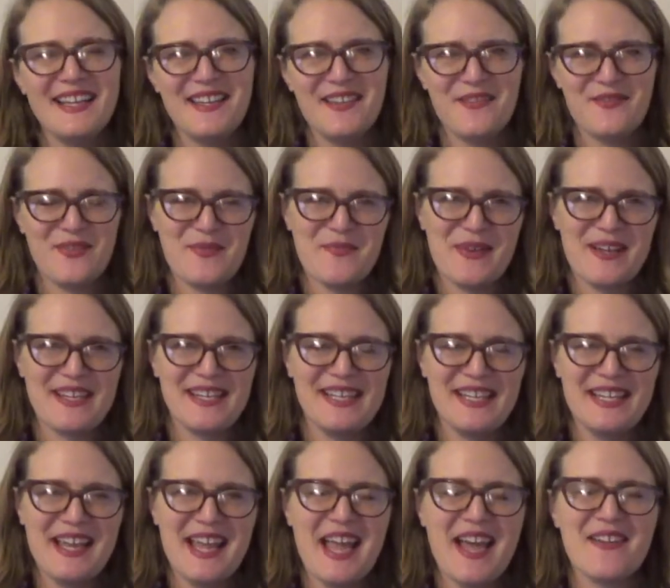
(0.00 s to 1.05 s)

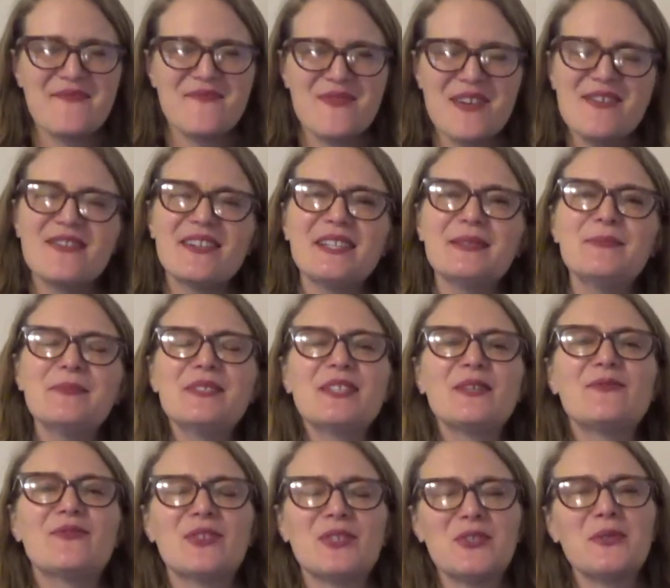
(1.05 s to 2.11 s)
everybody and welcome
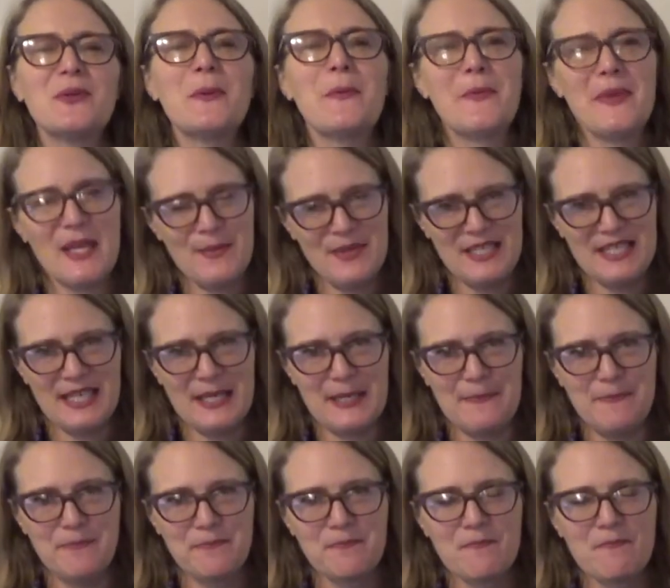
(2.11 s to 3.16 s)
to Virtual Baby Time.